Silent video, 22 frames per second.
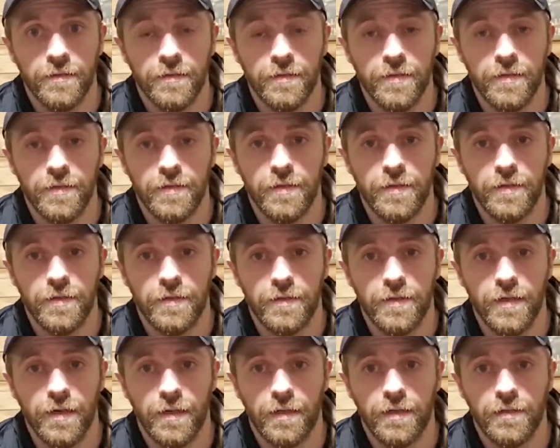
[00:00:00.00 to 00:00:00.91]
Did
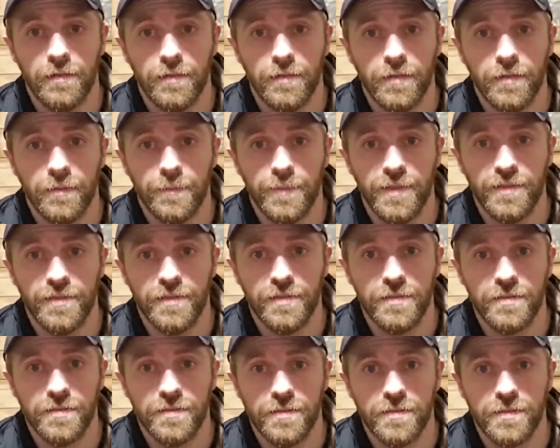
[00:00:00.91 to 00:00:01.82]
I get the
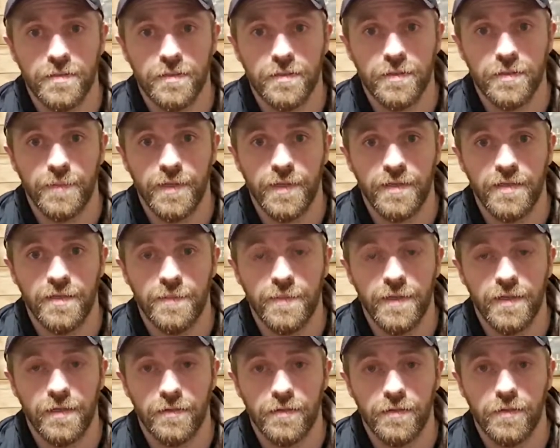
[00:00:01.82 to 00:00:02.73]
pictures to my
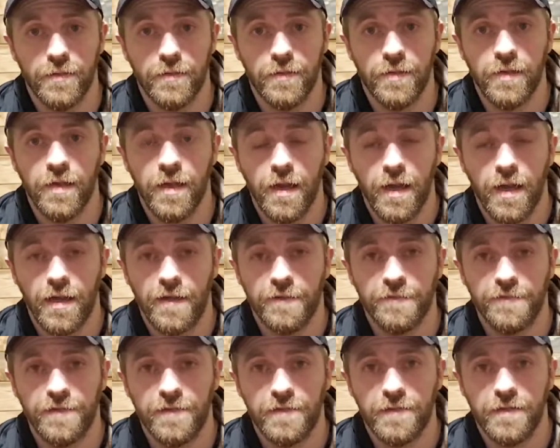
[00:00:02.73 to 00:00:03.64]
email? No, I
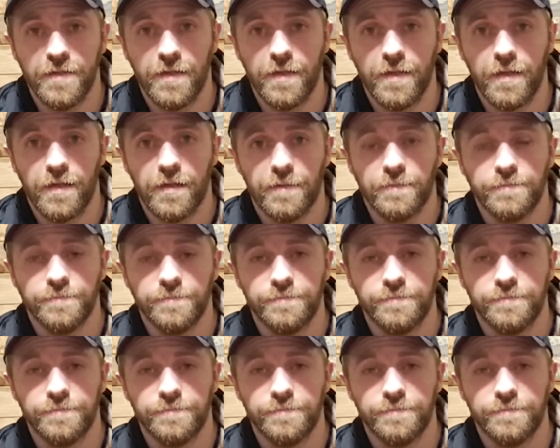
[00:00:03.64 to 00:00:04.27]
haven't. I